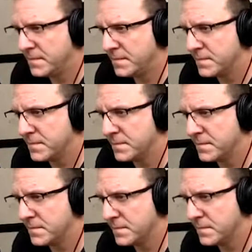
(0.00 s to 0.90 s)

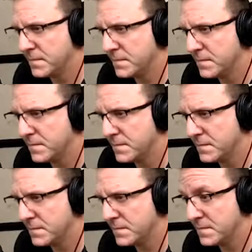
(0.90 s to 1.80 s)

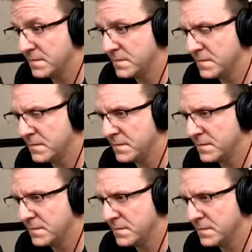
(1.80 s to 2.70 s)

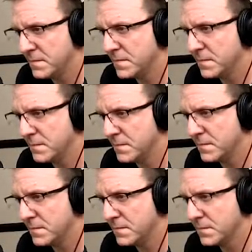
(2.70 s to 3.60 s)

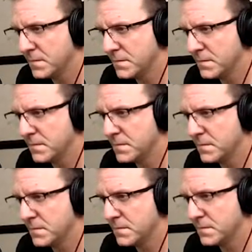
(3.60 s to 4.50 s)

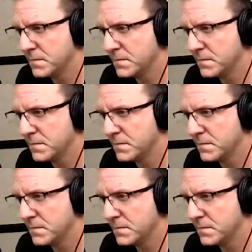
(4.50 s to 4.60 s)
The person shown says nothing.